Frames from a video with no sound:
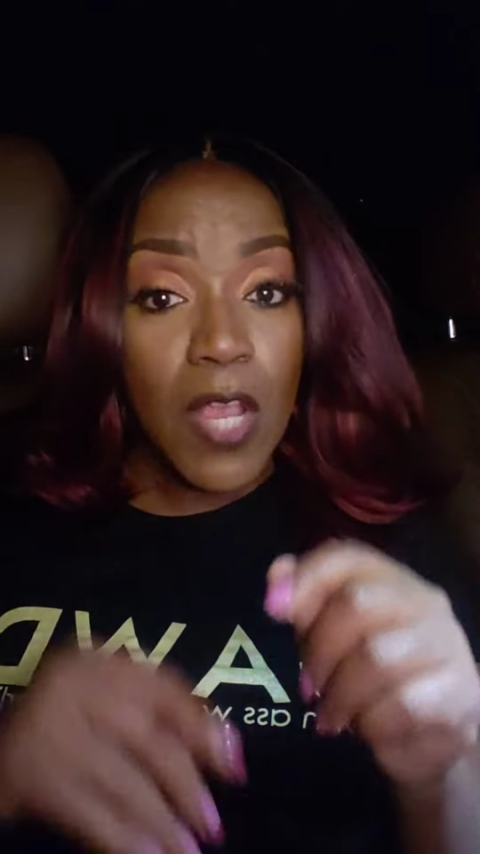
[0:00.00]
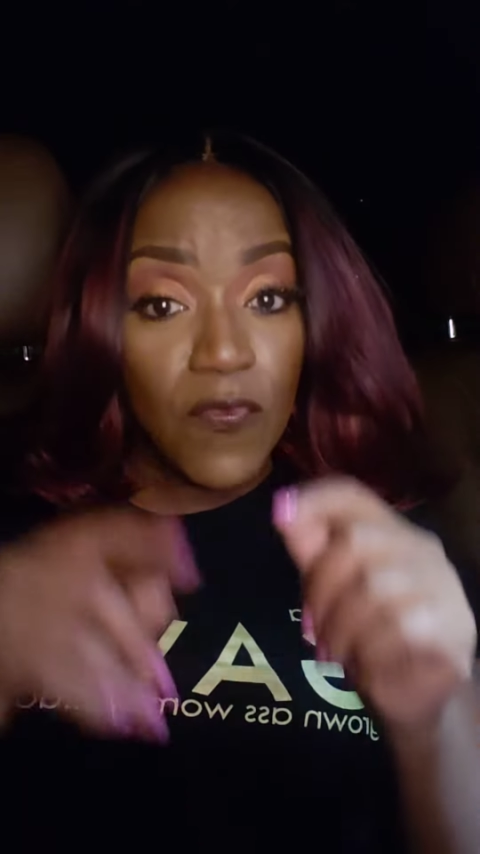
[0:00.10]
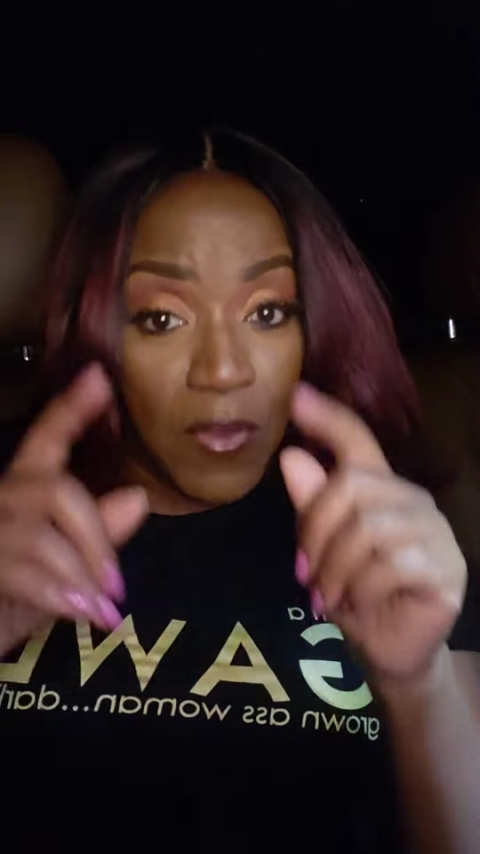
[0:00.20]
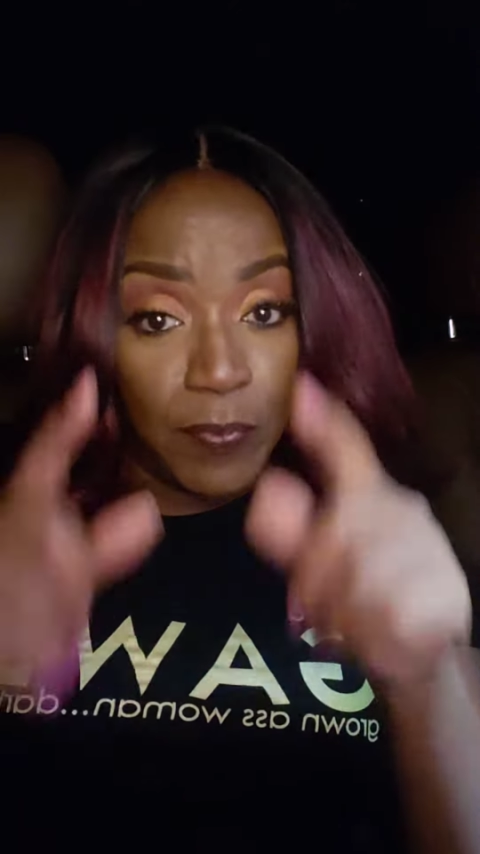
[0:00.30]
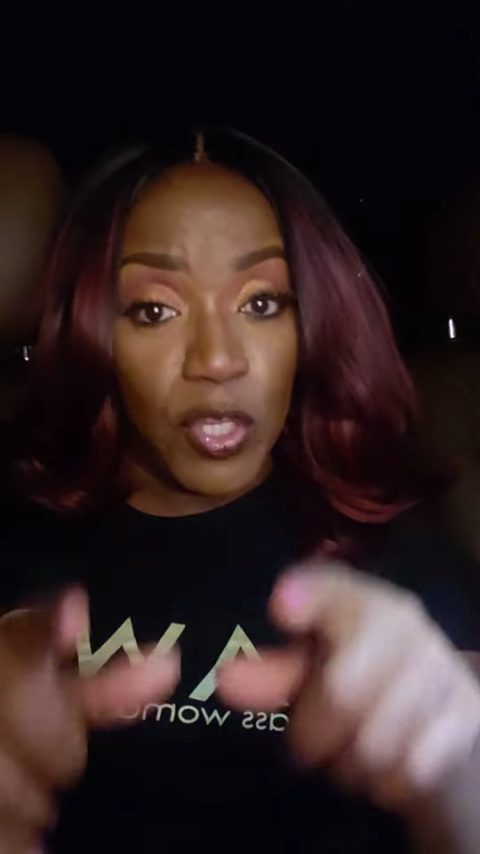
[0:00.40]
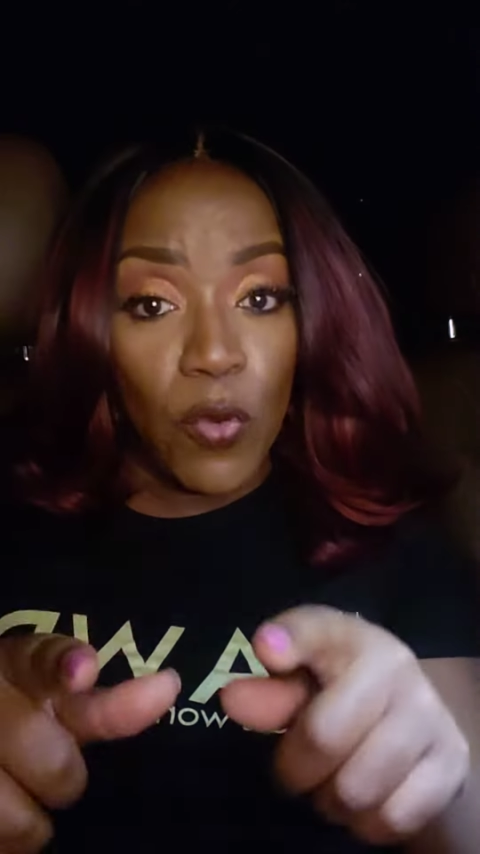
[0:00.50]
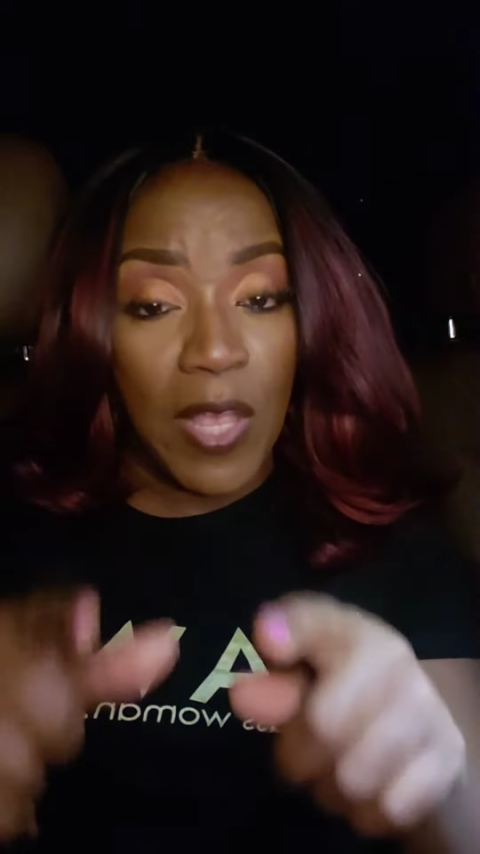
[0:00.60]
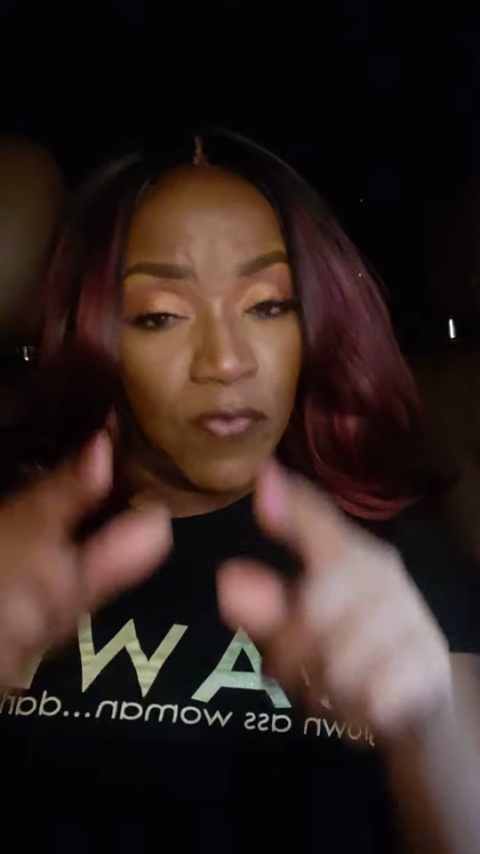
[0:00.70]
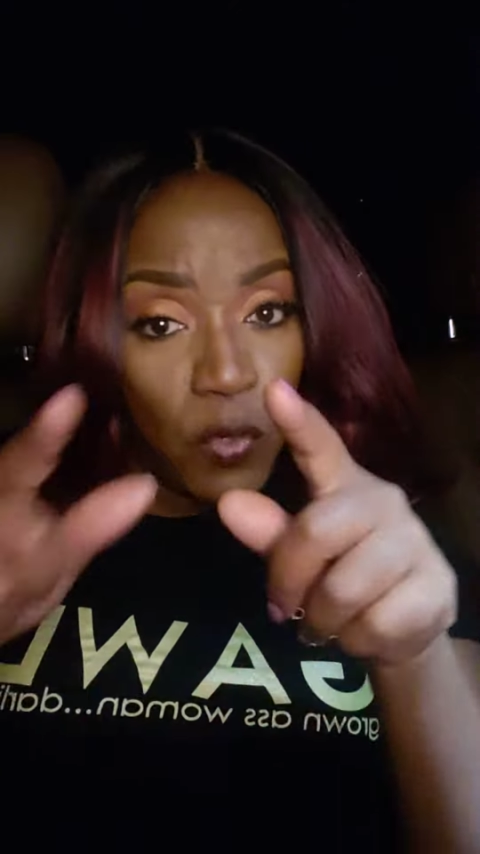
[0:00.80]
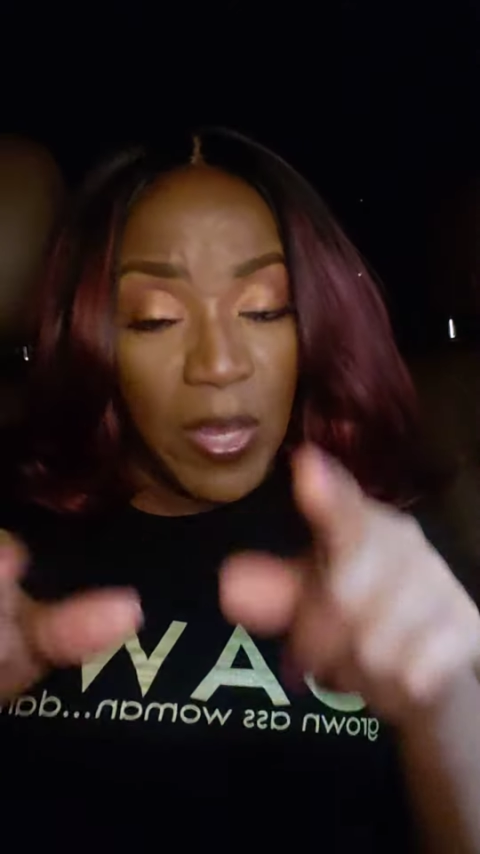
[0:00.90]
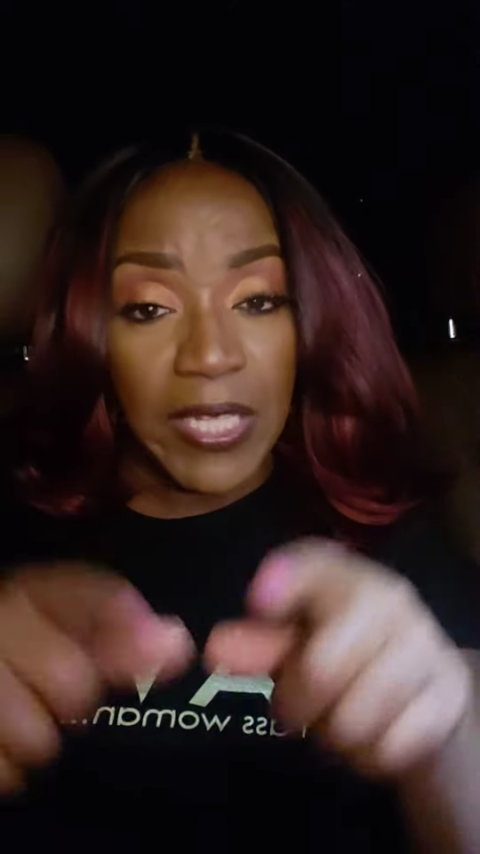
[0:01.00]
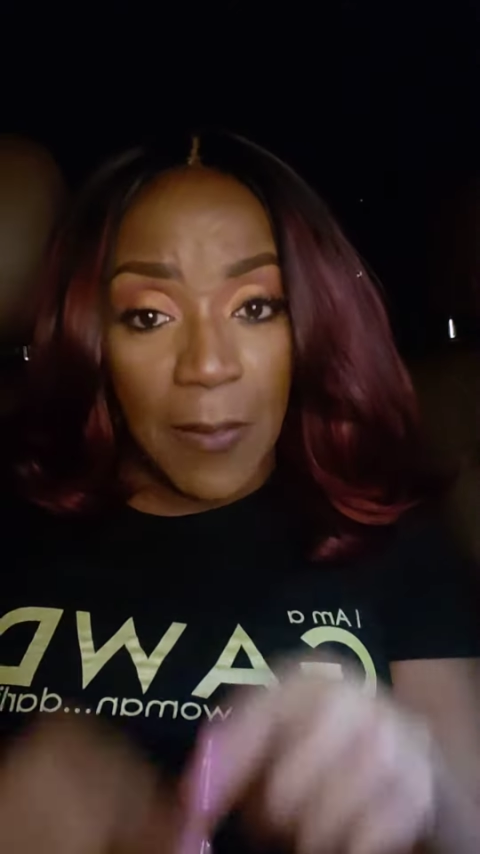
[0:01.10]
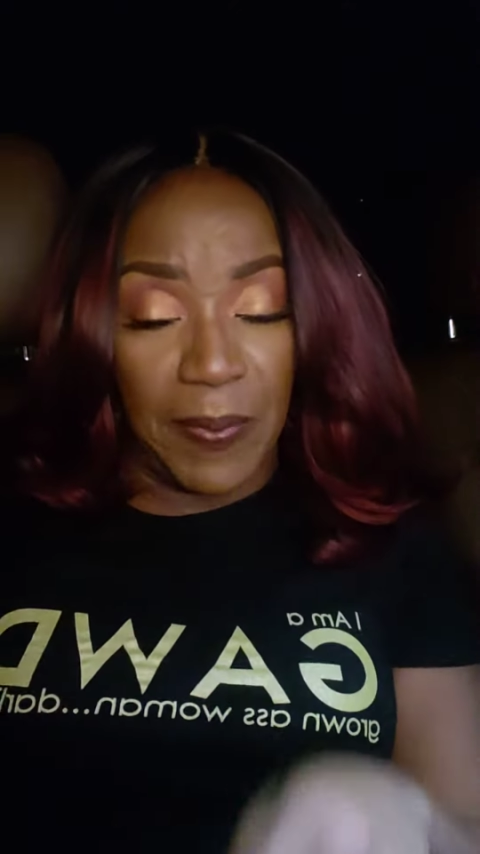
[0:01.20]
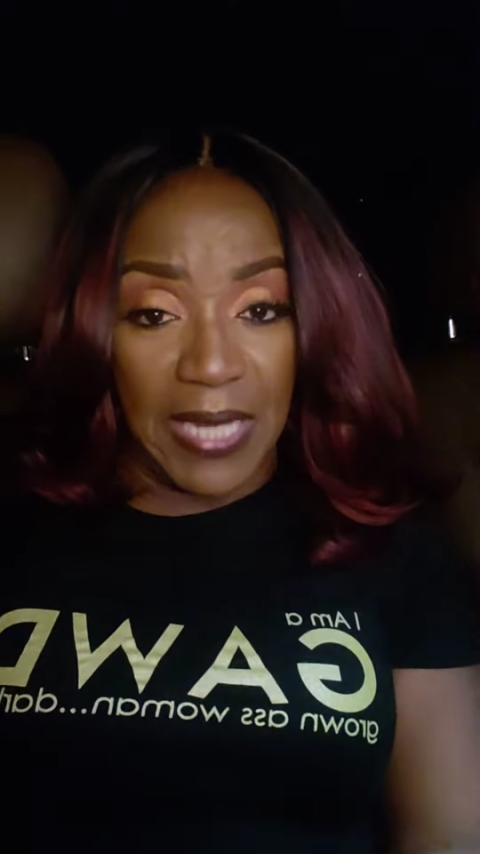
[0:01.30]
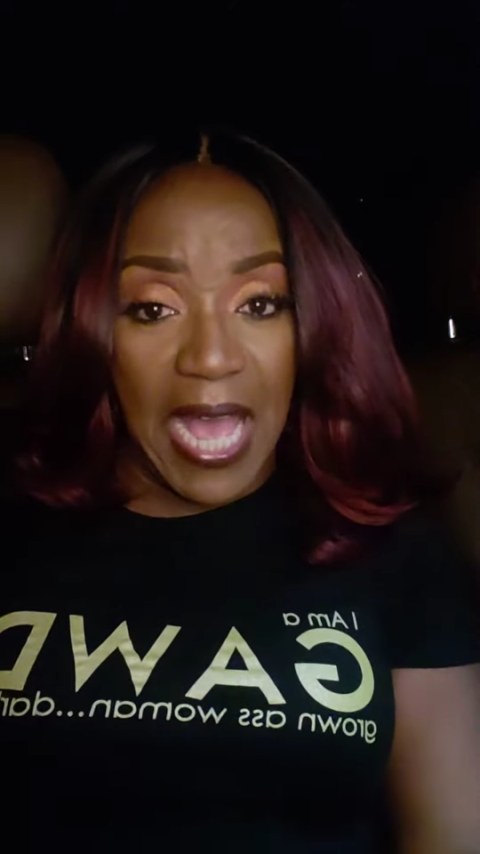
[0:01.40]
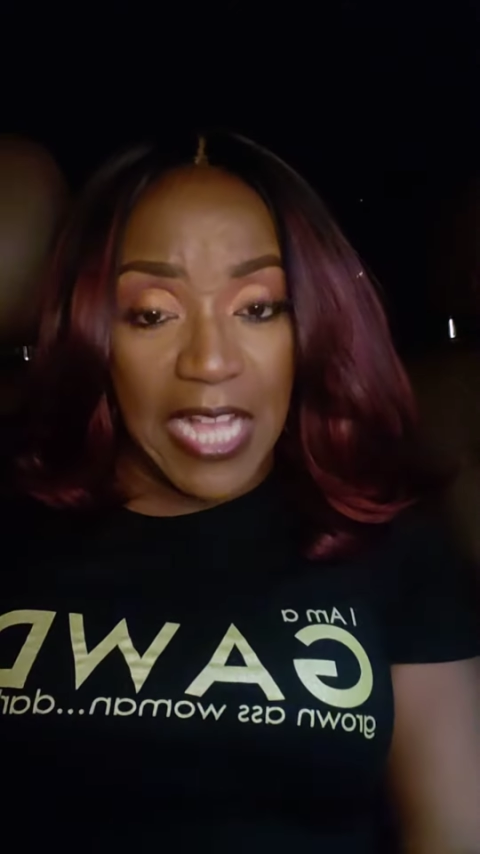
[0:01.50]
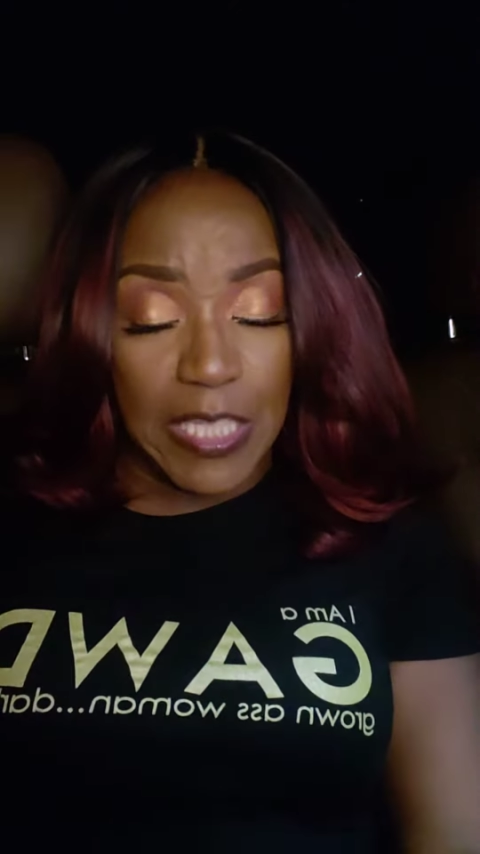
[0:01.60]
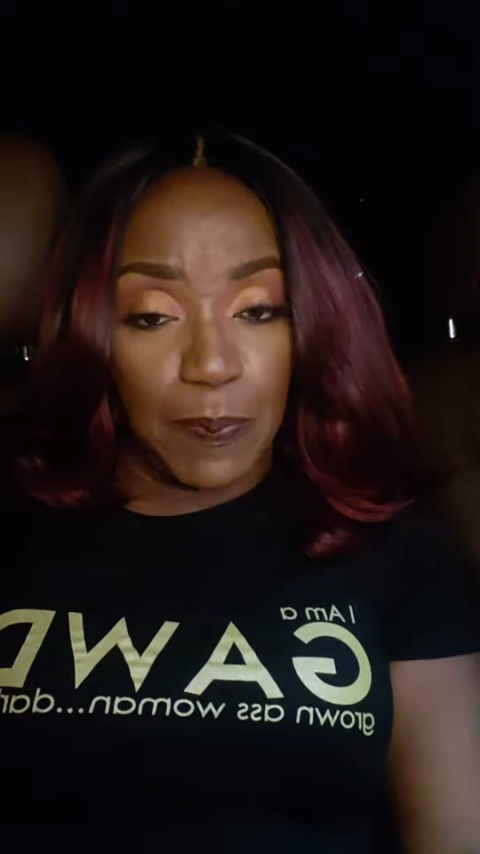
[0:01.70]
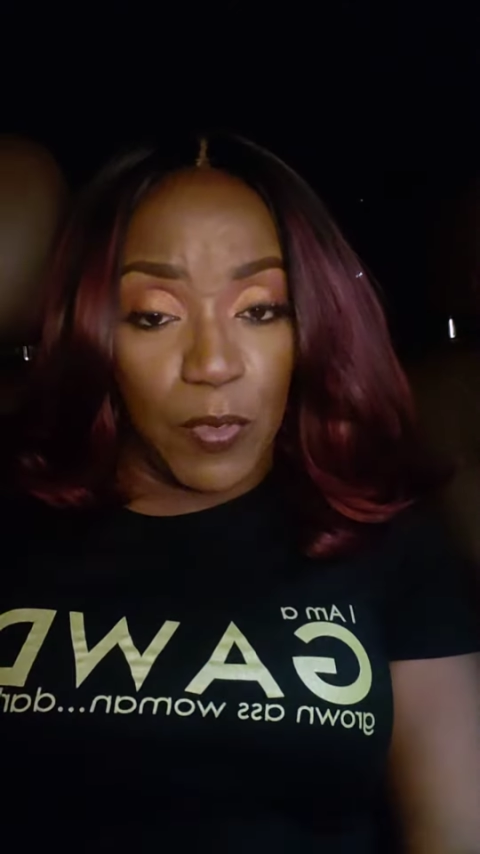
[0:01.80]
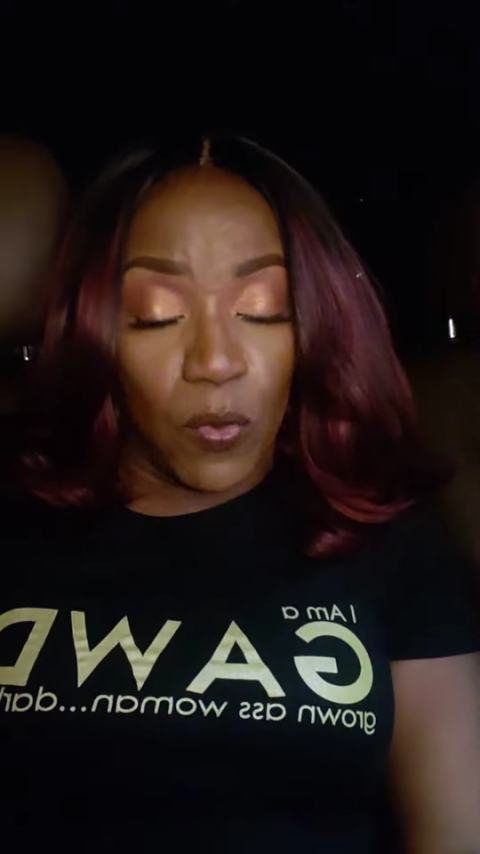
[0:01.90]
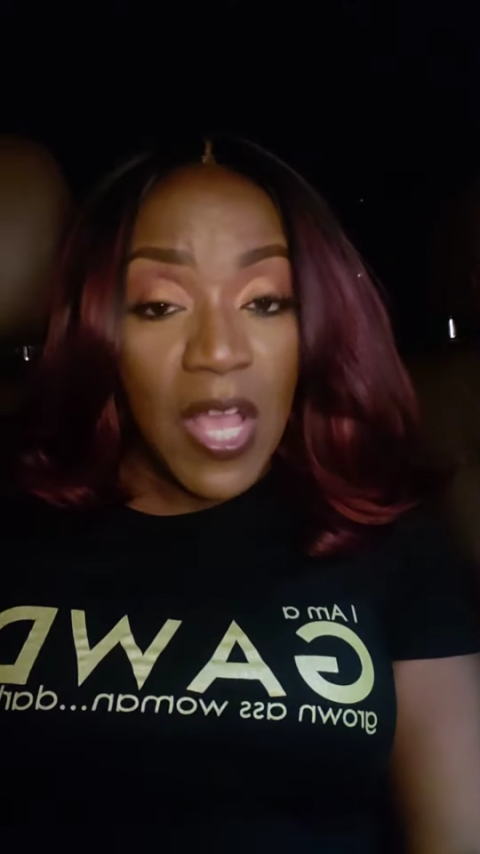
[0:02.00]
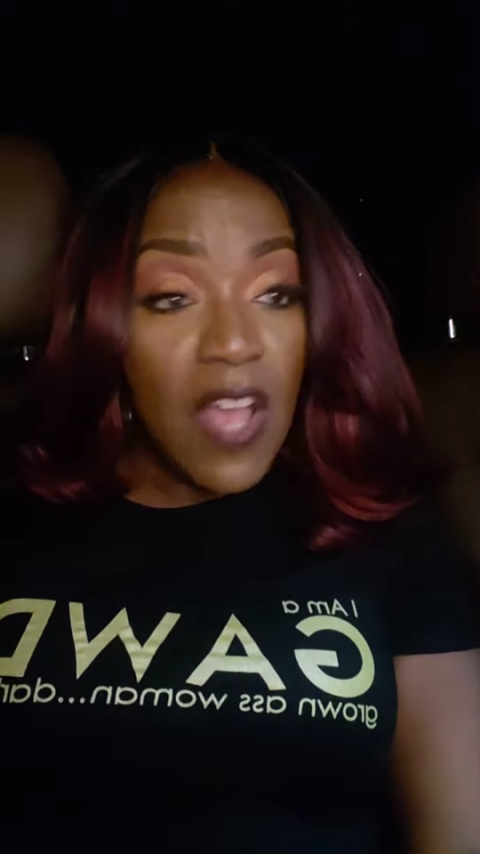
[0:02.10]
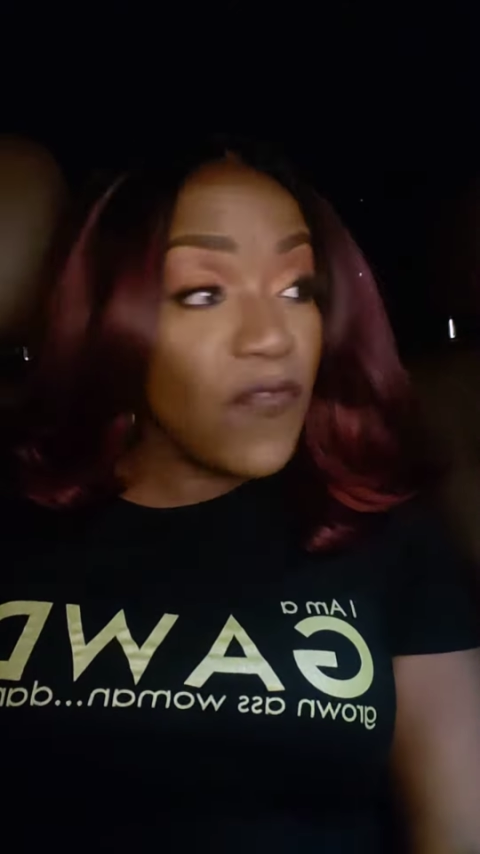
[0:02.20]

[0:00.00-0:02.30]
from you if you end up in the hospital.